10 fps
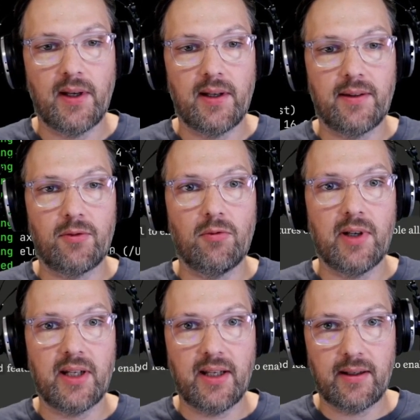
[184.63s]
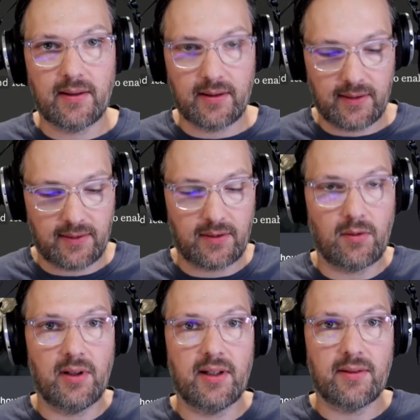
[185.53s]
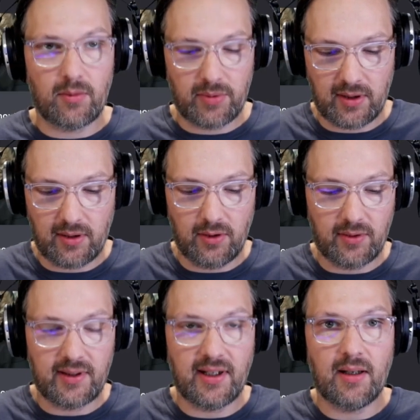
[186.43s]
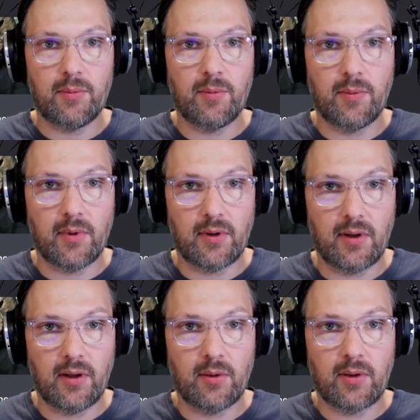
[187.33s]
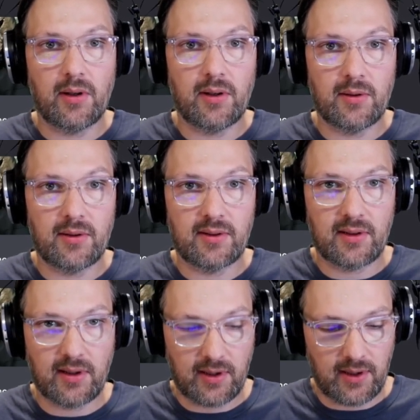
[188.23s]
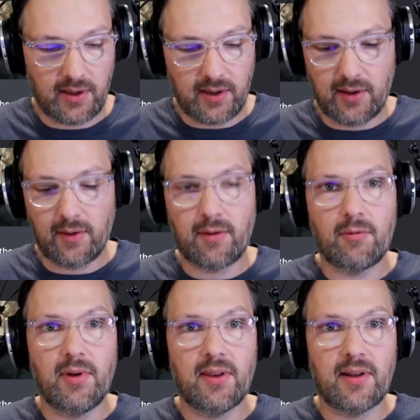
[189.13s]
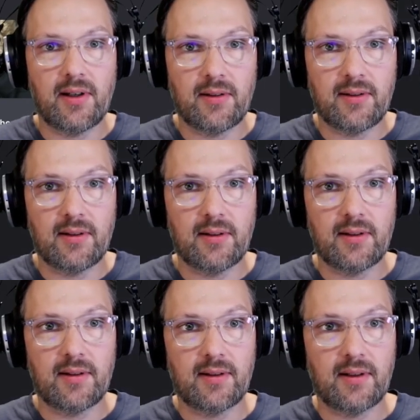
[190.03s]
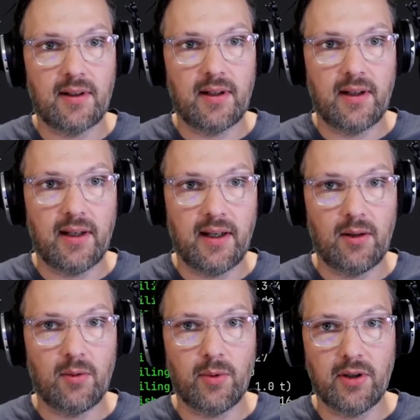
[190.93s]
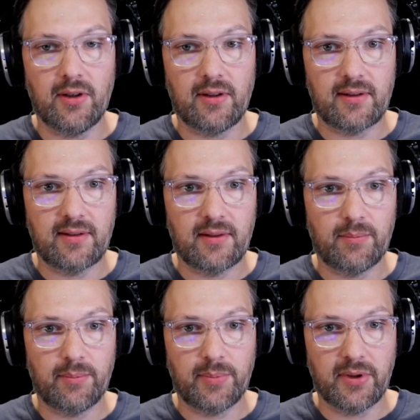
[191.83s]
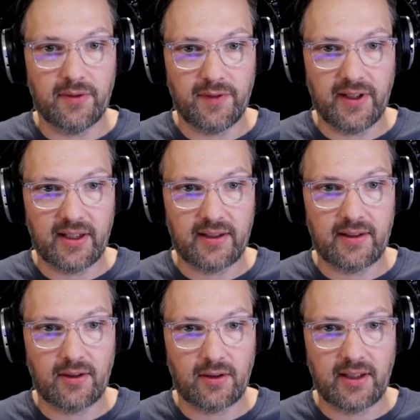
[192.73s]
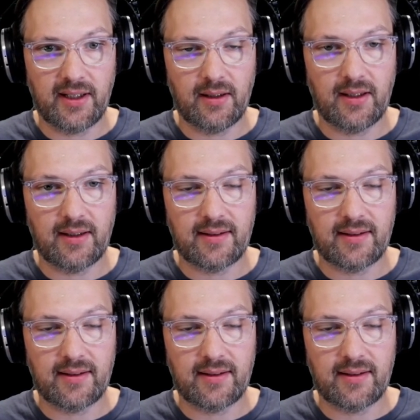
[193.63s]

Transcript: It's running, so let's open a new tab on localhost three thousand. Hello world. Perfect. Okay, let's